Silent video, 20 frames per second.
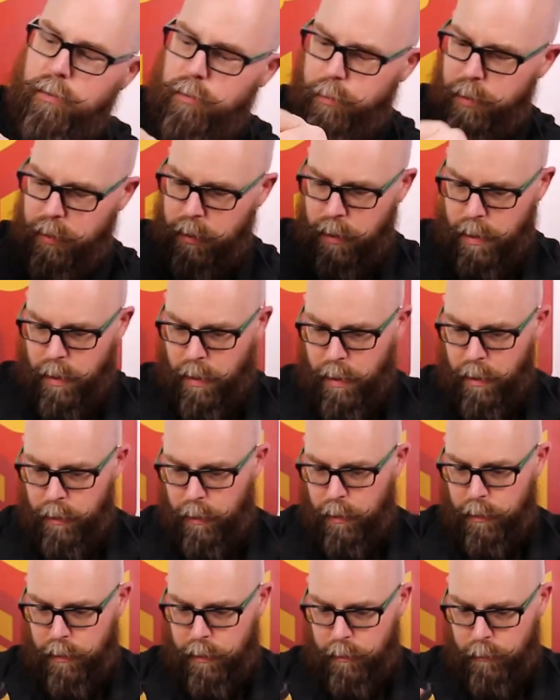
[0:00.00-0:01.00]
but yeah,
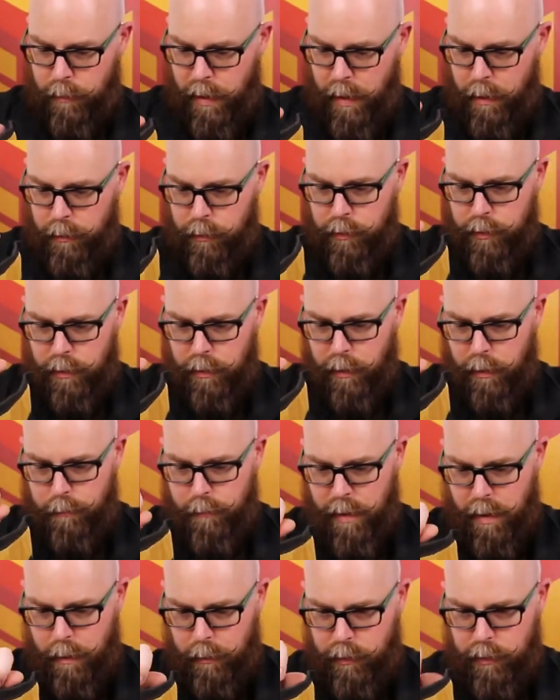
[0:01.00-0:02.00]
I can manage. I can
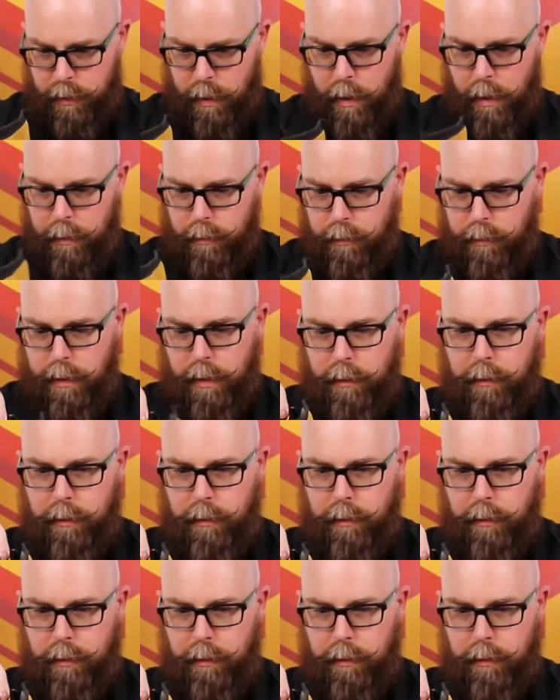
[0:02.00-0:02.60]
manage that.